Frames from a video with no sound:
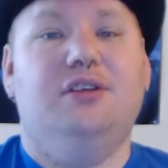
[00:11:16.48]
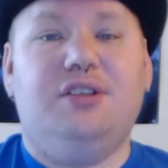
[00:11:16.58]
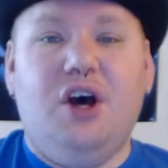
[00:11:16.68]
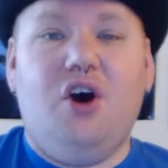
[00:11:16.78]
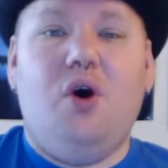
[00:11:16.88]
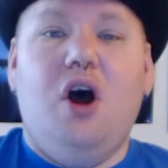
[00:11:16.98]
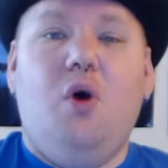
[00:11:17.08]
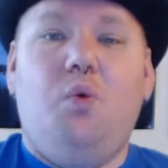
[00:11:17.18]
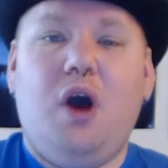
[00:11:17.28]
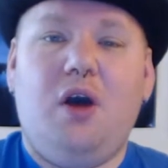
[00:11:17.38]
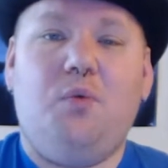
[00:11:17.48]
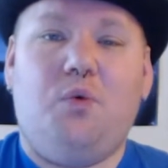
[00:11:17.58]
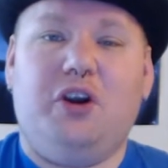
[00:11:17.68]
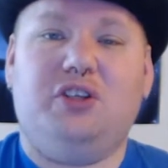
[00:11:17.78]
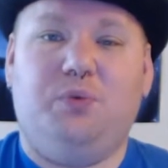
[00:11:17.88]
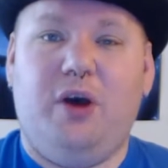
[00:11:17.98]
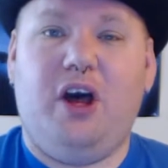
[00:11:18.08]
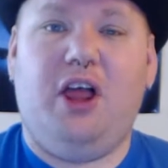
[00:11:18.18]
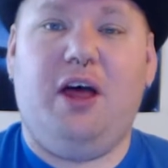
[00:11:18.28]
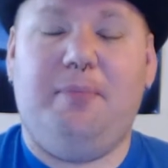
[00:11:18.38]
So, what works
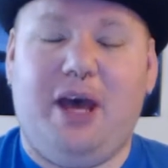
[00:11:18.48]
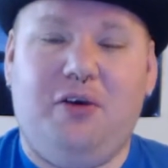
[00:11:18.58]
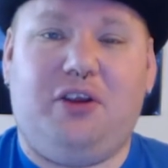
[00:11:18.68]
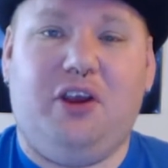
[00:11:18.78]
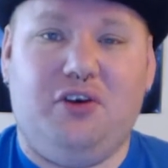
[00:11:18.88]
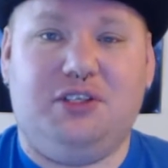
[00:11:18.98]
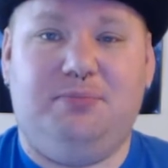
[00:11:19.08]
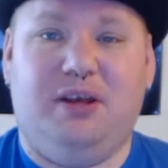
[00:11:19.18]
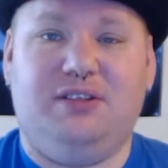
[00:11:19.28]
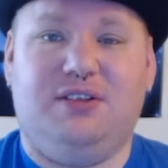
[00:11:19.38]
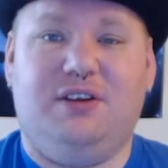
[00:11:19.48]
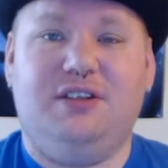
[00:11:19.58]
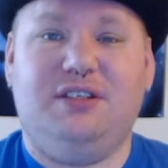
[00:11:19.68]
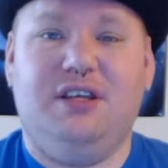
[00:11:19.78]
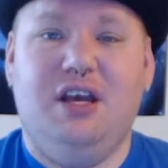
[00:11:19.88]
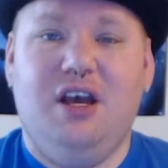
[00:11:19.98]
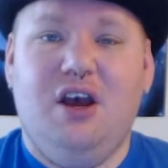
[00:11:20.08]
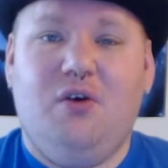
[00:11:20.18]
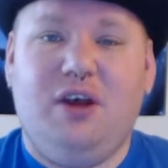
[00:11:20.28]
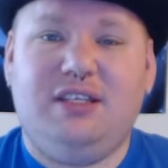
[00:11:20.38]
well about Ghostbusters?
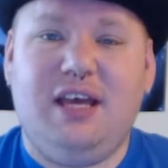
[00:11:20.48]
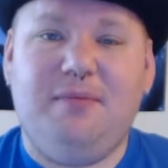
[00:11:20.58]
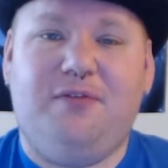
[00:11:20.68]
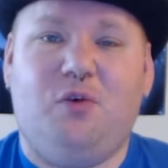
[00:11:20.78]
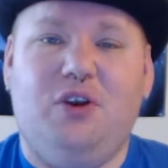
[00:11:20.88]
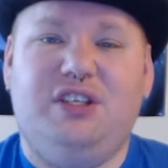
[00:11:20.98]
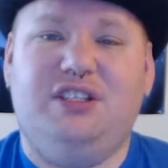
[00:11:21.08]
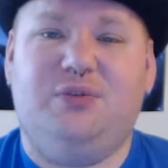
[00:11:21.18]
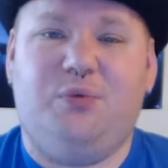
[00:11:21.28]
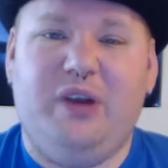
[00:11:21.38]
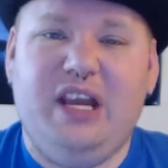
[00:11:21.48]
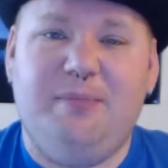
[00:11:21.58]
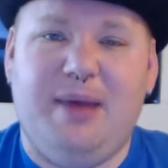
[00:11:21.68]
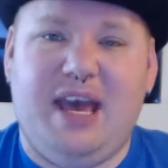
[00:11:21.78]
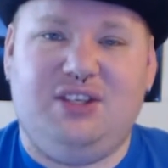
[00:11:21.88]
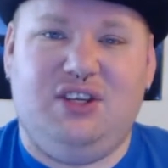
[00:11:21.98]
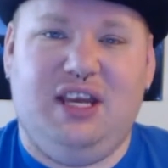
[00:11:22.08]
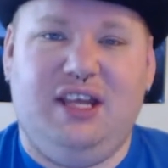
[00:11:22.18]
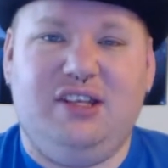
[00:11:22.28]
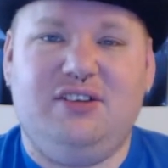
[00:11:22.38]
Well, I said before, this is a
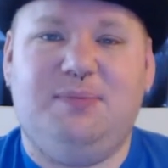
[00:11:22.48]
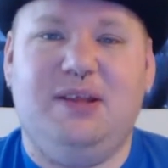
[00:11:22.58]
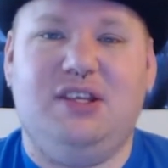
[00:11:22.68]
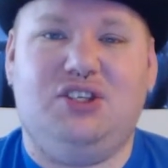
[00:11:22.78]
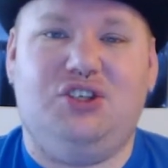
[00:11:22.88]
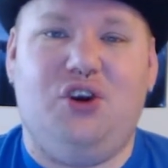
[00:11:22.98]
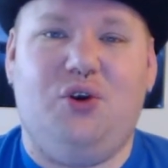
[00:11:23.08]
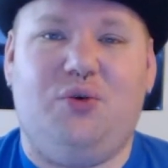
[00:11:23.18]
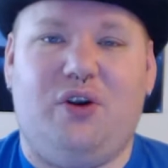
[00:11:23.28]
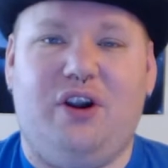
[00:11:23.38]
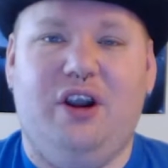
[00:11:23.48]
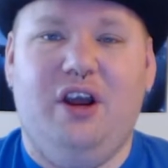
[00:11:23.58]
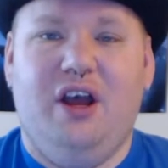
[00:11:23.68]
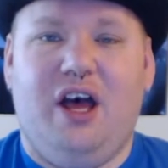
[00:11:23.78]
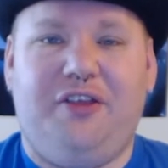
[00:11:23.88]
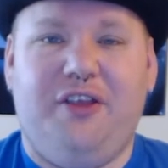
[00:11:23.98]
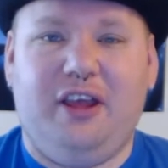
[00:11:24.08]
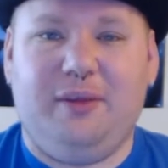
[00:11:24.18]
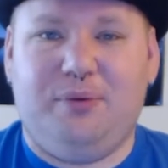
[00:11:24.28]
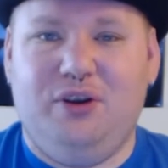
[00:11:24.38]
reimagining, and there's been this joke where I
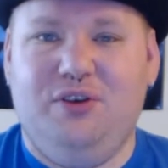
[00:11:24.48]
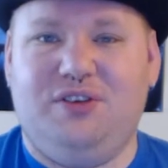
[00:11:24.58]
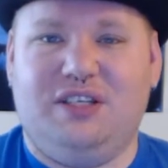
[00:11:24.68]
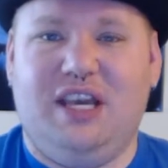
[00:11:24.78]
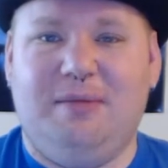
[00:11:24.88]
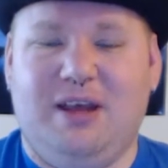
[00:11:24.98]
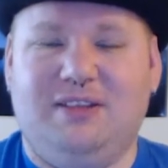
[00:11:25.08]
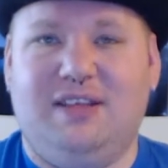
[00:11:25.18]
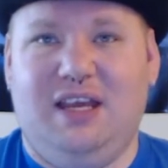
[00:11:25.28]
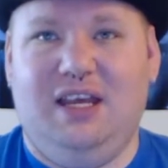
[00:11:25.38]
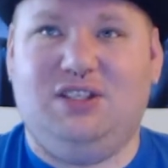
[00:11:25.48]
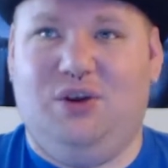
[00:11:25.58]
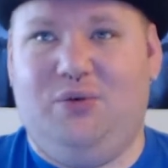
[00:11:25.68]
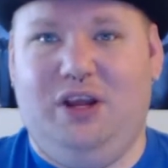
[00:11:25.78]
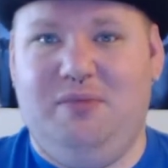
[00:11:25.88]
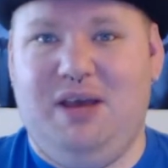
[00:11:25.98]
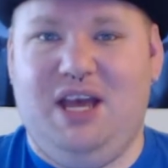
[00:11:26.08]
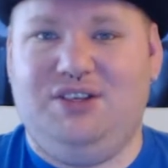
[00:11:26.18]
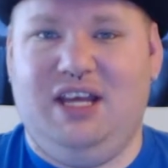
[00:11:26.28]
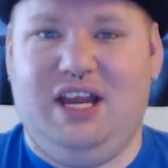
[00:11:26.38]
think the producers came out and said, it's a
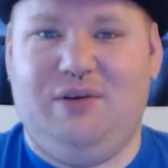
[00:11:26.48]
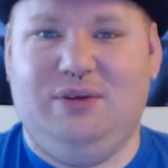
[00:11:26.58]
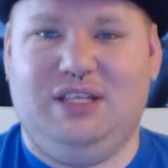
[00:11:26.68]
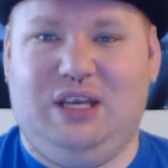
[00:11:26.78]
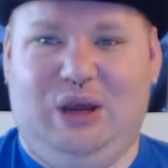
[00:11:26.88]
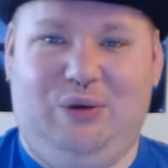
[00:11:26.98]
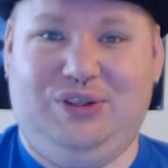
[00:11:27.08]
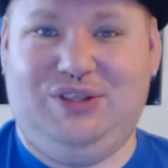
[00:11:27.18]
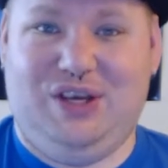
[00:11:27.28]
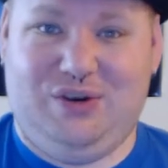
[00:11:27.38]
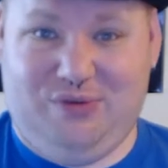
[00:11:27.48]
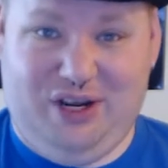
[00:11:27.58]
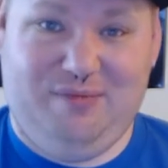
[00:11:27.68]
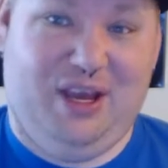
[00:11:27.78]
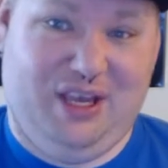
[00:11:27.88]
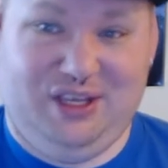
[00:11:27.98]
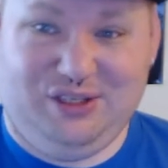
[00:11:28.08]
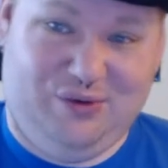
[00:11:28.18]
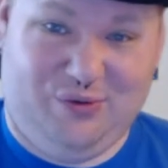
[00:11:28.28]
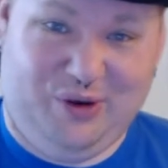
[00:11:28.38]
reimagining. Everyone's like, oh, it's not a remake,
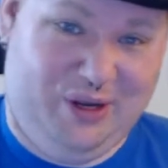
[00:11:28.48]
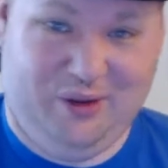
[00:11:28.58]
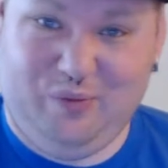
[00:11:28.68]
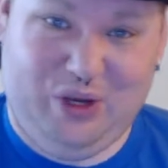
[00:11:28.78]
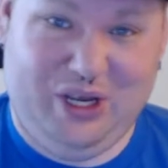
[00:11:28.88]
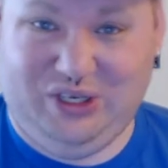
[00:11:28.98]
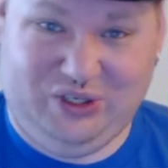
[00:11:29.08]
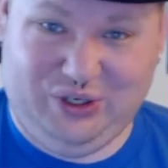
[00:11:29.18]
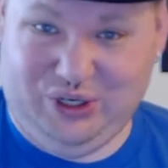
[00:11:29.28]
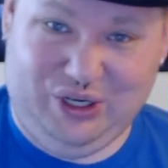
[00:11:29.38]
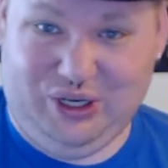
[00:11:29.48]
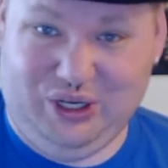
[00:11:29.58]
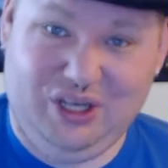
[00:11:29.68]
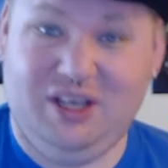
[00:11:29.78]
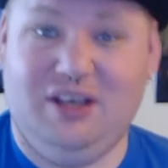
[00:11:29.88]
it's a reimagining.